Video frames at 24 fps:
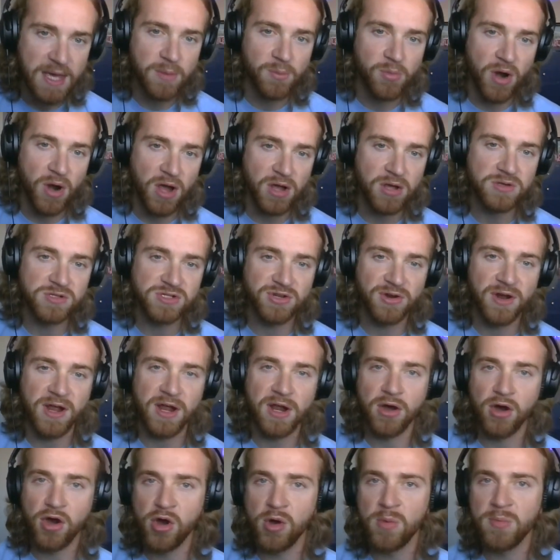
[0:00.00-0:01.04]
Broncos are
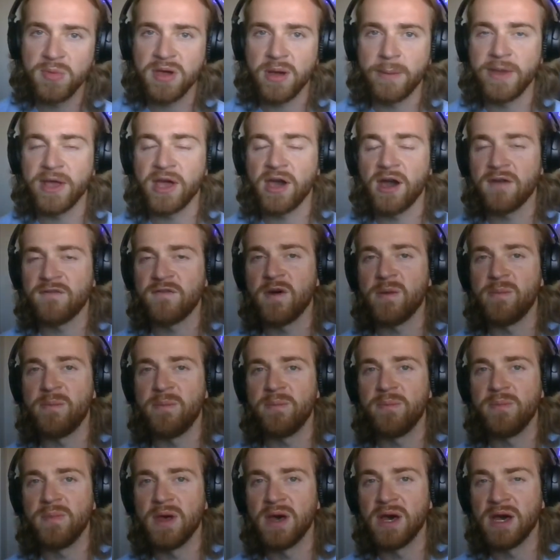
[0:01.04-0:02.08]
at home coming off
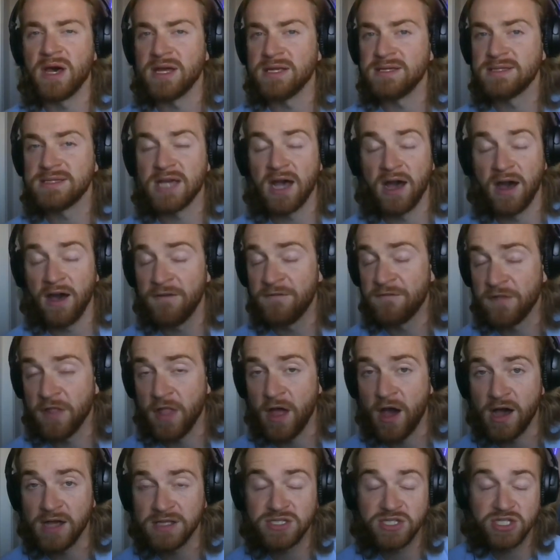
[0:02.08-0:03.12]
a tough
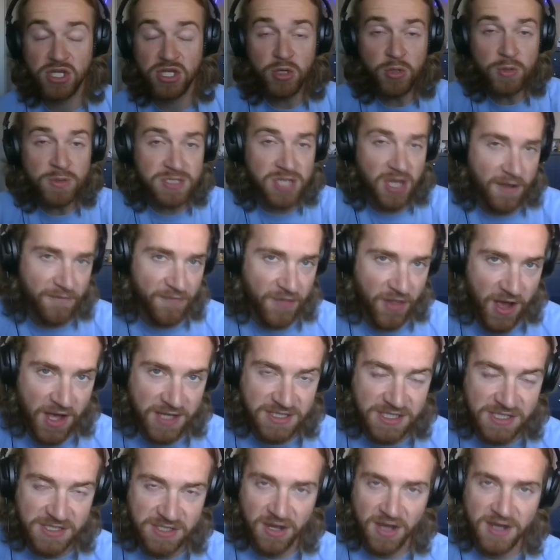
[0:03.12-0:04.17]
loss, two tough
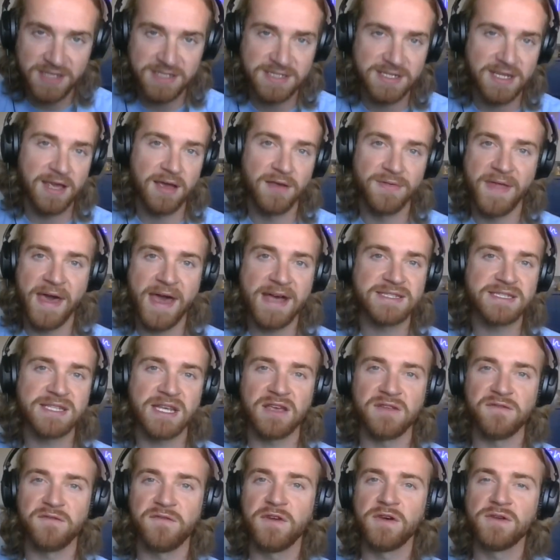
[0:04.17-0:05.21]
losses, honestly, on
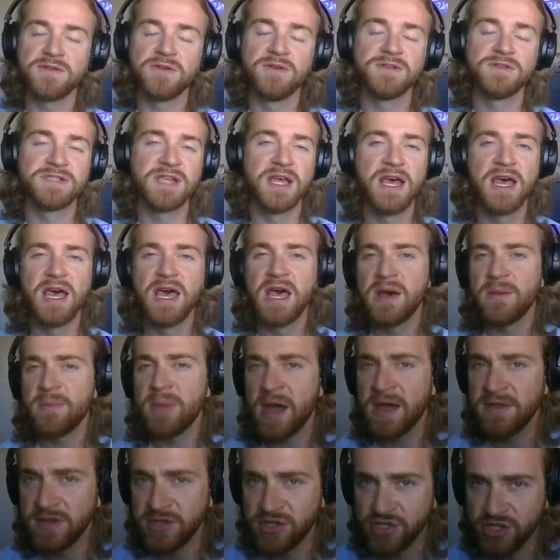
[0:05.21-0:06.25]
last-second field goals
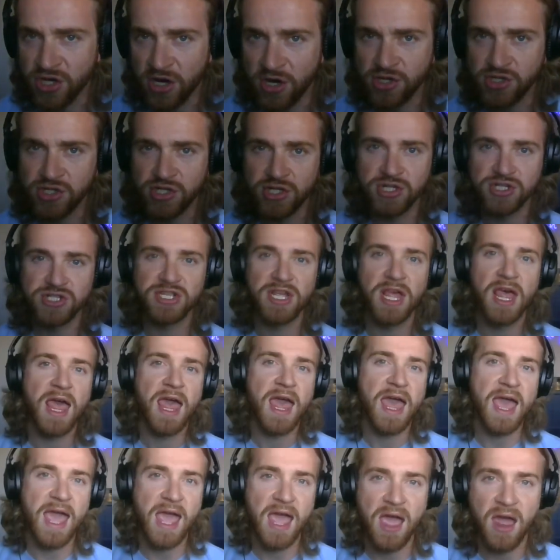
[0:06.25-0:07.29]
by the Chargers
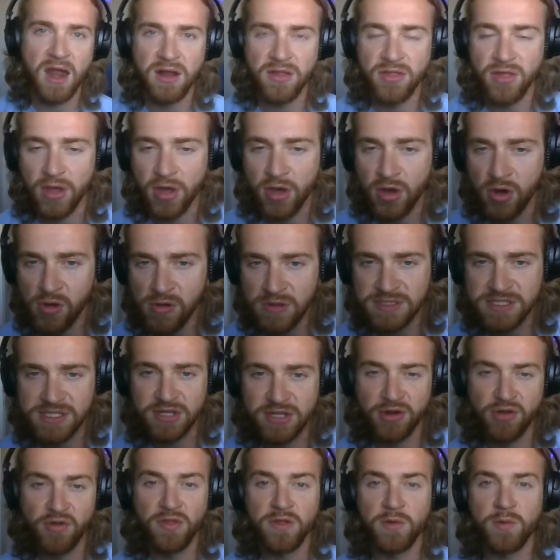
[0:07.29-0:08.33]
and the Colts.
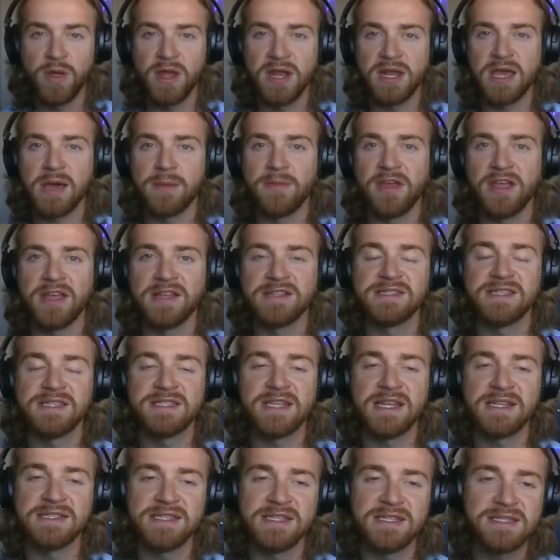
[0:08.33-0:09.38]
Their only win coming against the
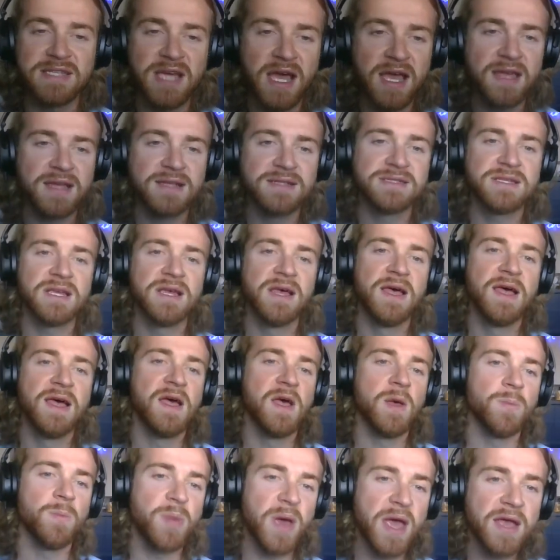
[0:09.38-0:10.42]
Tennessee Titans.
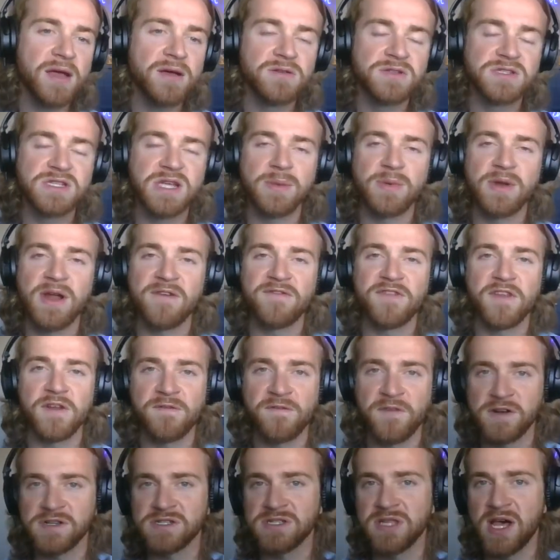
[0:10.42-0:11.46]
Bengals coming off their
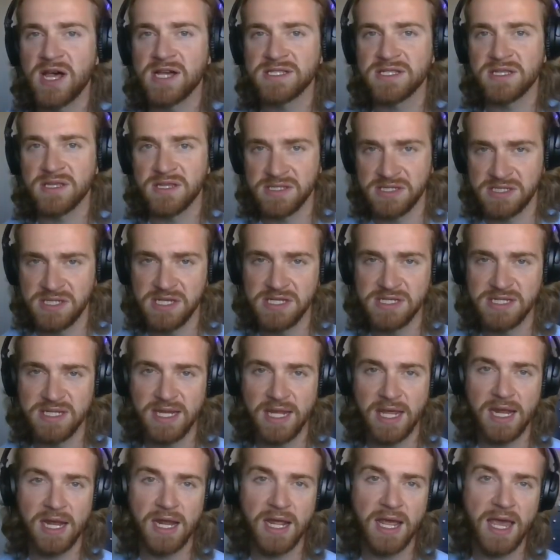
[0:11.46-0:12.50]
first loss of the season,
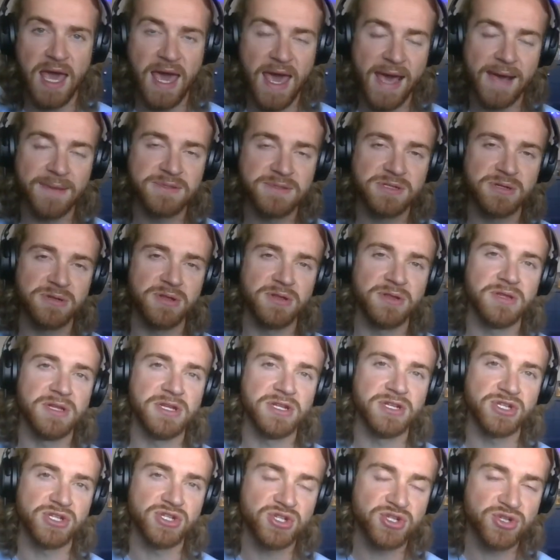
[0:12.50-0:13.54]
getting absolutely
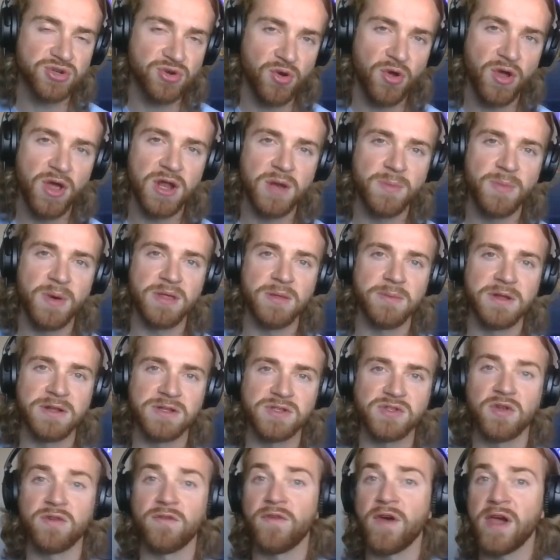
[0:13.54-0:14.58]
destroyed by the
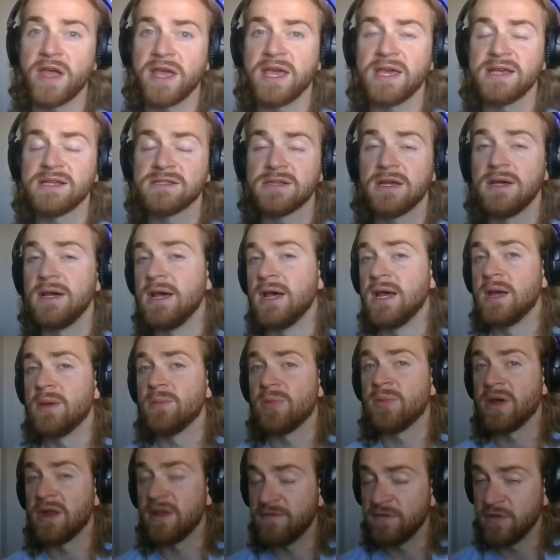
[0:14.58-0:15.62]
Minnesota Vikings.
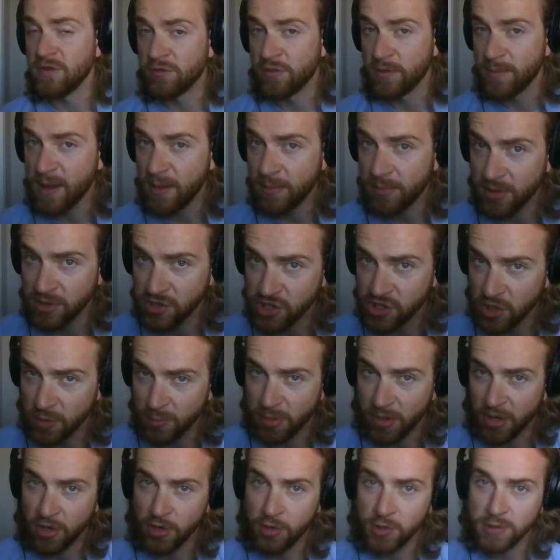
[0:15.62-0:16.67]
But if you remember, Joe
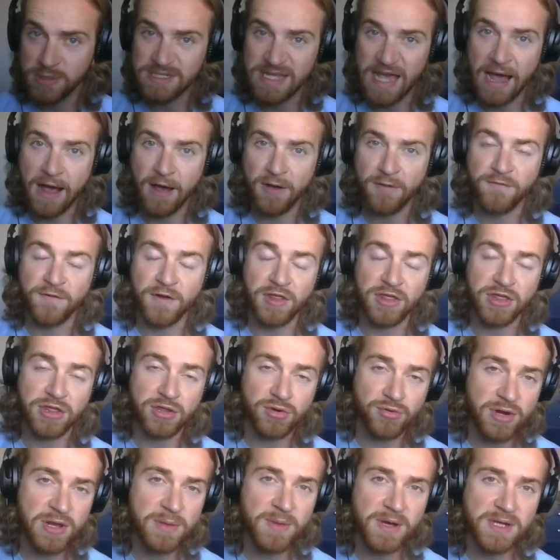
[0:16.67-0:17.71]
Burrow is out for
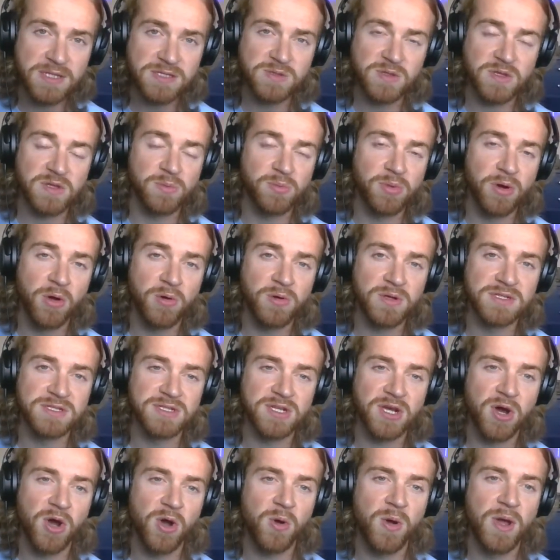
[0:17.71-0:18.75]
3 months with a broken
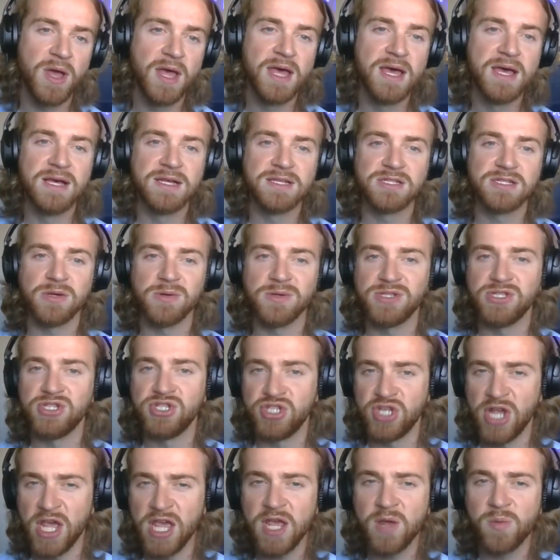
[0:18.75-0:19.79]
toe. So it's
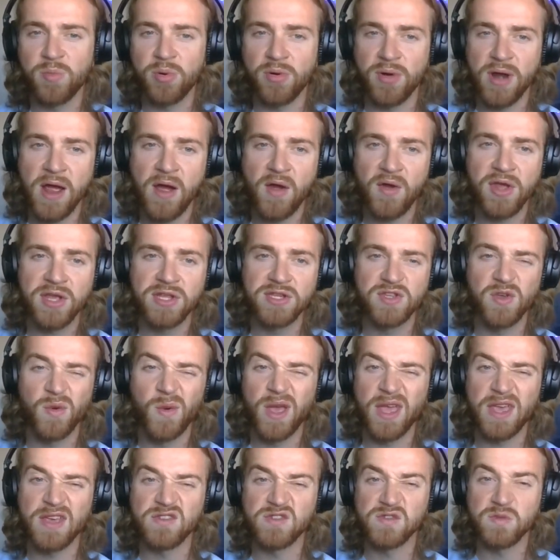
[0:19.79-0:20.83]
Jake Browning
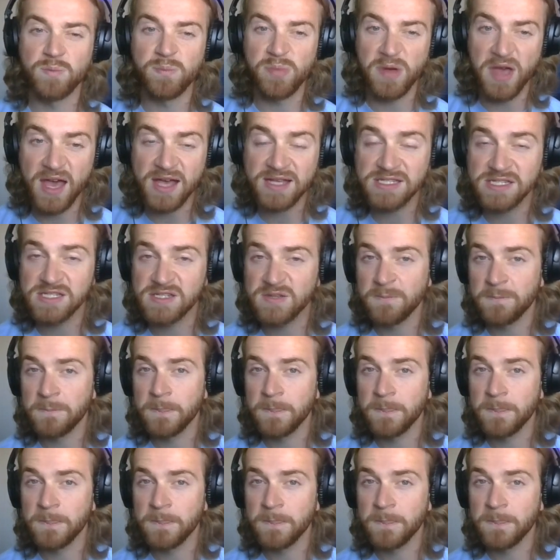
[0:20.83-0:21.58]
doing his best